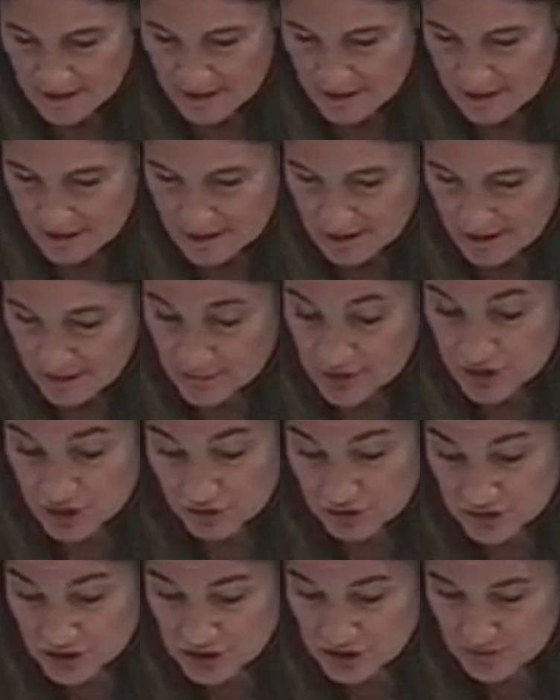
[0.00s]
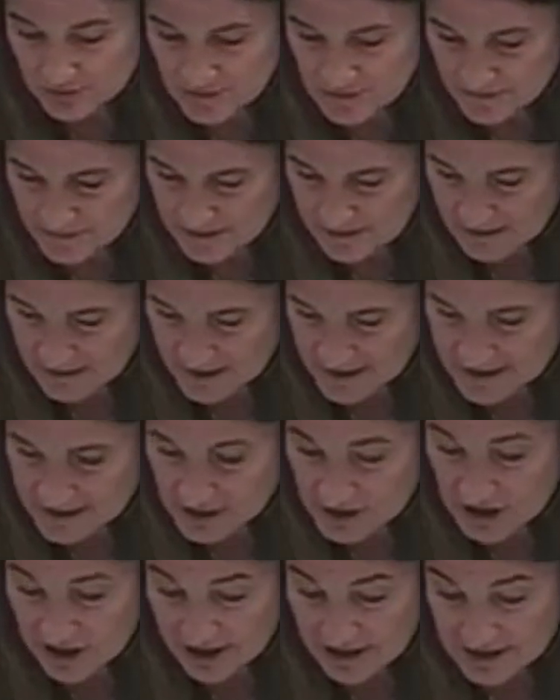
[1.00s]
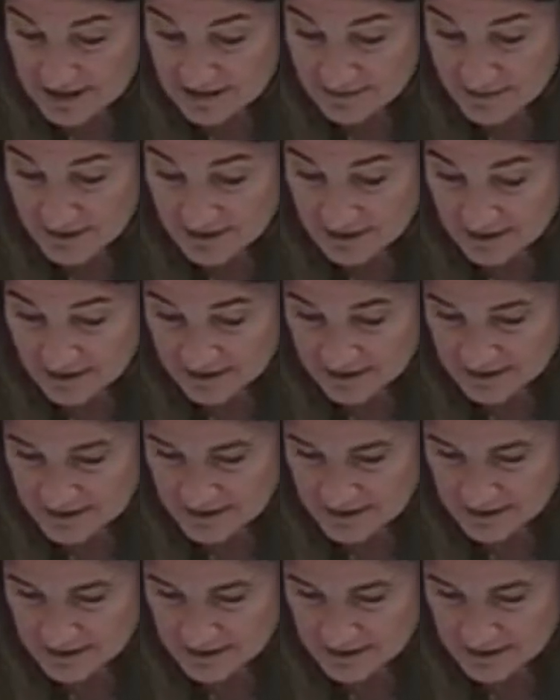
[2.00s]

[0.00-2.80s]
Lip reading: And we certainly shouldn't be penalizing Chinese Americans